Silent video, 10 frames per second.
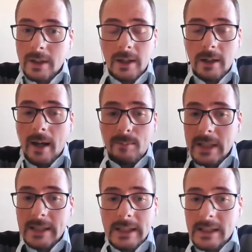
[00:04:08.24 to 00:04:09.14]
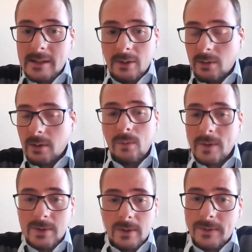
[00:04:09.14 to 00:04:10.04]
what are the unmet needs or
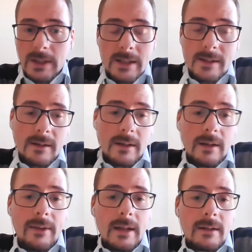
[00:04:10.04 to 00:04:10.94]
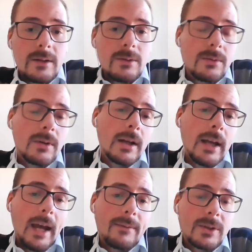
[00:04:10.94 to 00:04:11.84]
overserved needs that you
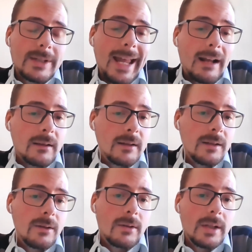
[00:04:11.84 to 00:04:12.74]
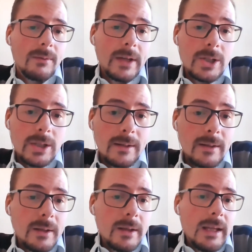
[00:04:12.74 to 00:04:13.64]
have to tackle in your innovation.